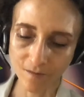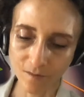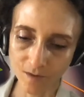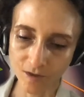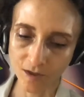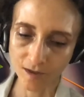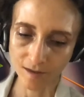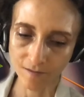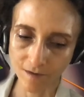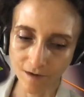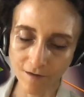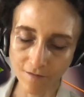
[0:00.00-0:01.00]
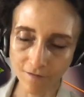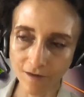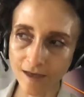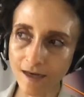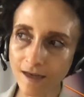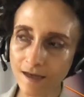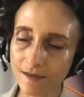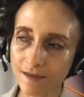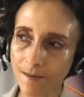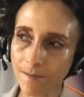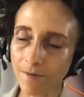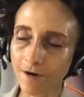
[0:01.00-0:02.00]
was just very fleeting and
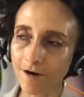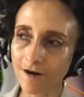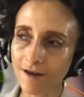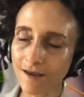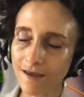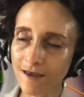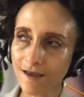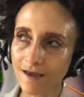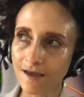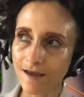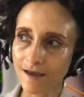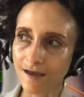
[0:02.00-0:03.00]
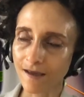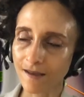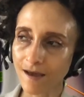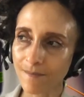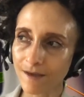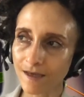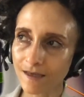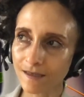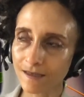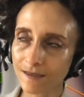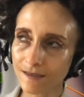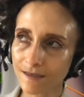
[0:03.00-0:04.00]
temporary. And that
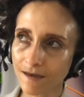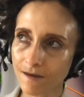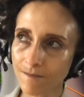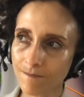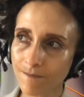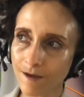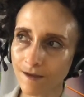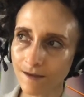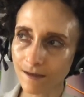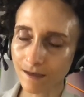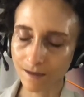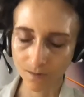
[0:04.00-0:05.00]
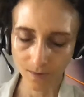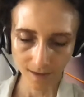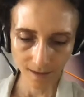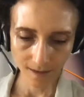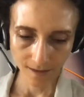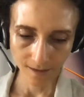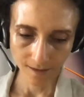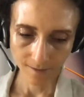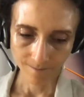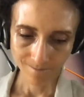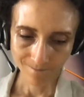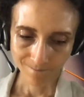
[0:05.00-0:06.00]
makes, I think that's what's
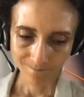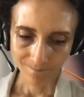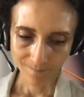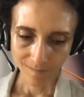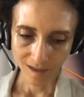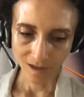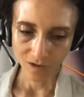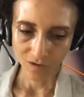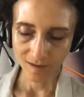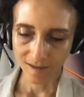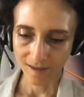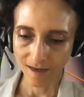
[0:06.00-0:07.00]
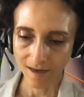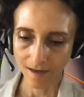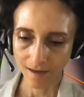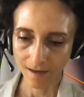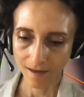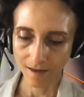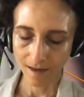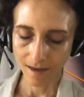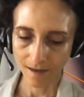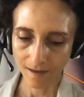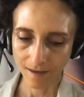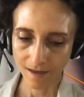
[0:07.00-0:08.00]
interesting and that
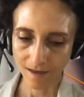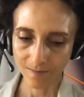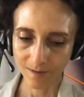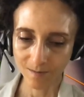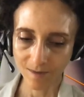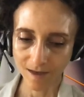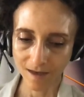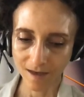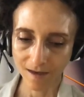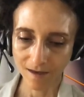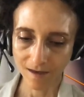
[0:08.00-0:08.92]
keeps me